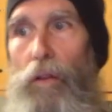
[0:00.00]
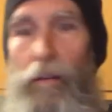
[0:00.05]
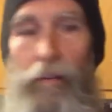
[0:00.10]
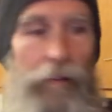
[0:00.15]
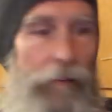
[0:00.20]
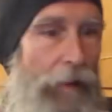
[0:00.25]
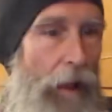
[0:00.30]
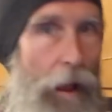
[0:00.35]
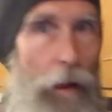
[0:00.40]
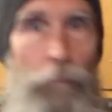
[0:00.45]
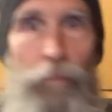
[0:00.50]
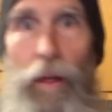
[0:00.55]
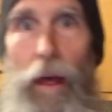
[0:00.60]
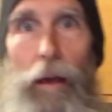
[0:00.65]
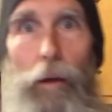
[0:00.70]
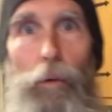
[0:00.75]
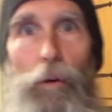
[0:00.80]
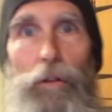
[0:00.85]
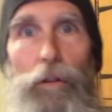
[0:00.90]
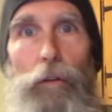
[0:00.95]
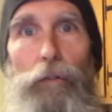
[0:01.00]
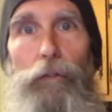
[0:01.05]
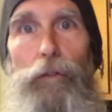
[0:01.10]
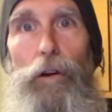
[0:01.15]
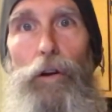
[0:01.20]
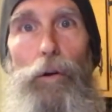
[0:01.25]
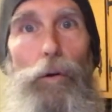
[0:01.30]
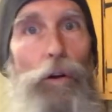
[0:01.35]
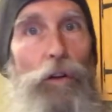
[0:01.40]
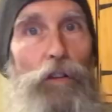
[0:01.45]
The same thing with the
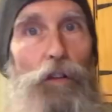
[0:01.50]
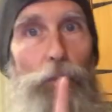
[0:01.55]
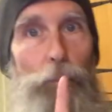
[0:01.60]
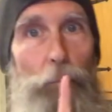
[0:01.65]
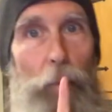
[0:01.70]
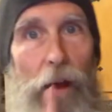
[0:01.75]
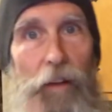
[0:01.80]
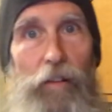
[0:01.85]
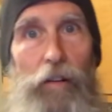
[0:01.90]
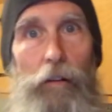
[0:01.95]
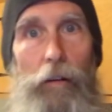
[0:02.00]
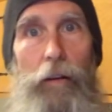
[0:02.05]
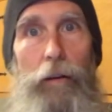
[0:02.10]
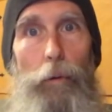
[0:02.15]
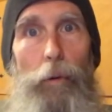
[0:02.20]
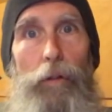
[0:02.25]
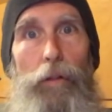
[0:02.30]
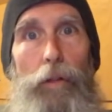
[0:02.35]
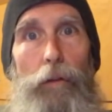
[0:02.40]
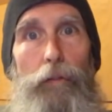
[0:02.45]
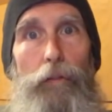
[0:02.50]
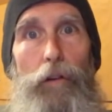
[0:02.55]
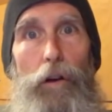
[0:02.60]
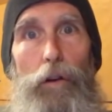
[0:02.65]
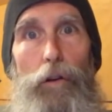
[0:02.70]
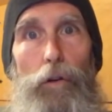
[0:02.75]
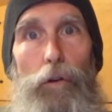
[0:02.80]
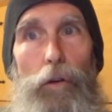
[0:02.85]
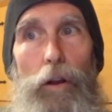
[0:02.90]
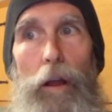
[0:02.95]
food, especially with the
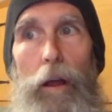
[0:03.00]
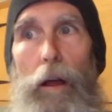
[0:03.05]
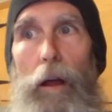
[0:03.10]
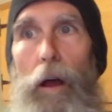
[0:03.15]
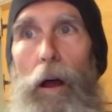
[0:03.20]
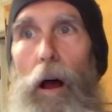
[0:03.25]
food.